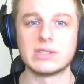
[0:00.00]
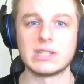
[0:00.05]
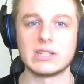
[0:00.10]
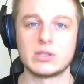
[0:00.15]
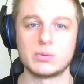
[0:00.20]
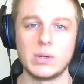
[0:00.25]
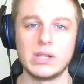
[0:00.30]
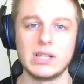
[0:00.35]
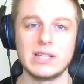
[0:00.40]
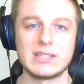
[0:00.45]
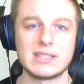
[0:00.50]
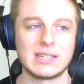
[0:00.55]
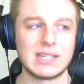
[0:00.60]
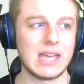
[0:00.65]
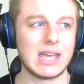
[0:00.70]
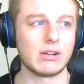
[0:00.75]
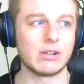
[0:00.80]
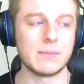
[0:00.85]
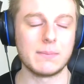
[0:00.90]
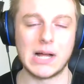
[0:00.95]
that is willing to
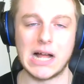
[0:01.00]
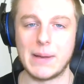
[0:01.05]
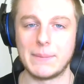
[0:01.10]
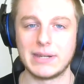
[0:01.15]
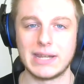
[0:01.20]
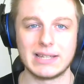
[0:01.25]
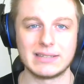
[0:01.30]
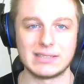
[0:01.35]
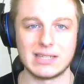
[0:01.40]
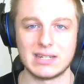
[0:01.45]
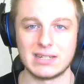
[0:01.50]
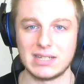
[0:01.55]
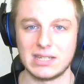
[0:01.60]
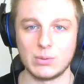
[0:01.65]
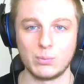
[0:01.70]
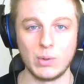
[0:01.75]
carry bomb and SND,